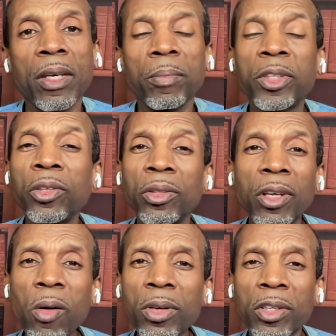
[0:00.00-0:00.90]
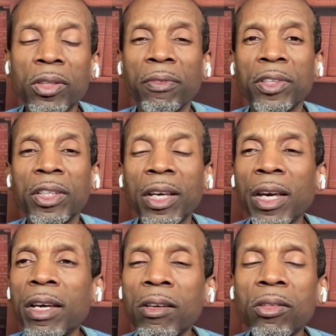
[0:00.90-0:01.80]
But you'll notice if it's
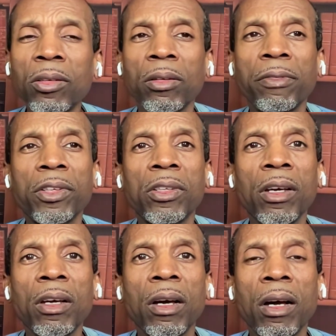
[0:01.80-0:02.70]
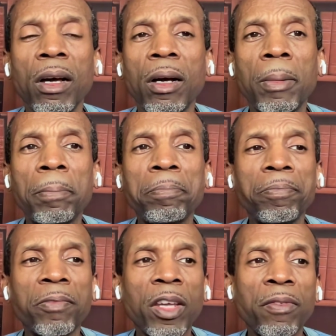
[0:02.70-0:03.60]
kale, or
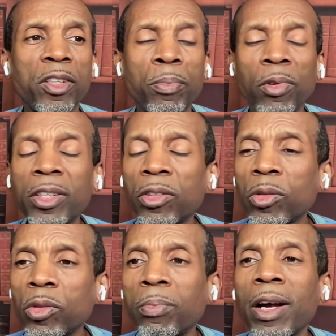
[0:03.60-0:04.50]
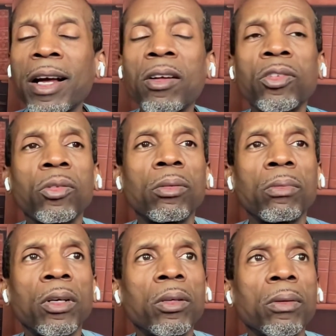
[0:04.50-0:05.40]
if it's Brussels sprouts, or
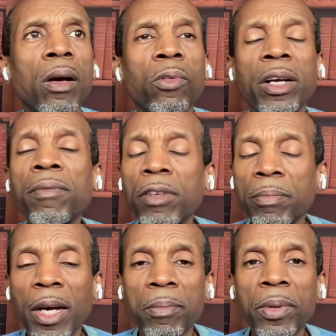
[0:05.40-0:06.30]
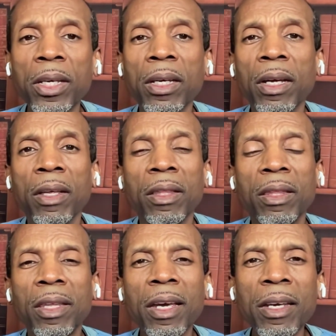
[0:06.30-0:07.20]
whatever it might be,
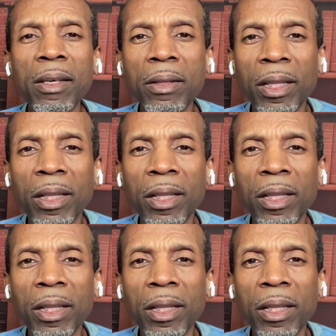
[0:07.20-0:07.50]
they